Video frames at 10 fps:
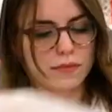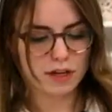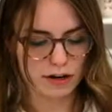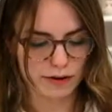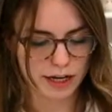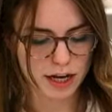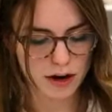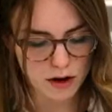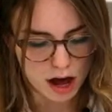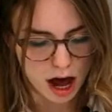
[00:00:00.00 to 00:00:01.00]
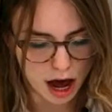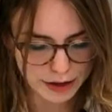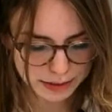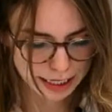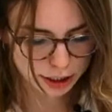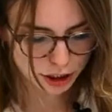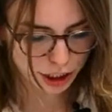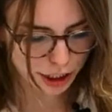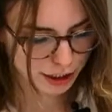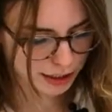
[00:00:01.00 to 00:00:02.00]
There we go. Always make
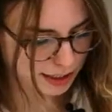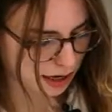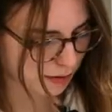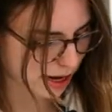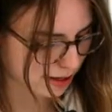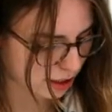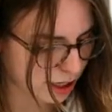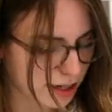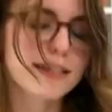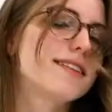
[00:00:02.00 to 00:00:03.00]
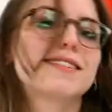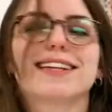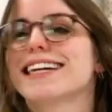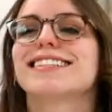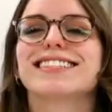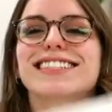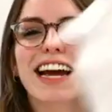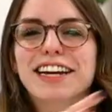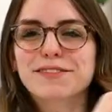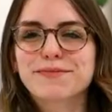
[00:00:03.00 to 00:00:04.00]
sure your stabilizer is nice and
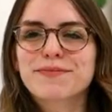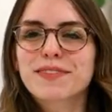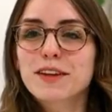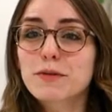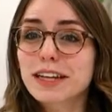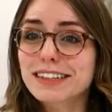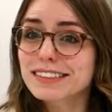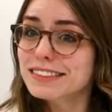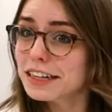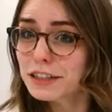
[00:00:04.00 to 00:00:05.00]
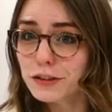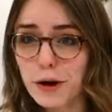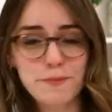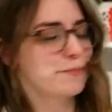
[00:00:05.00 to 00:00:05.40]
tight. We like to say like a drum.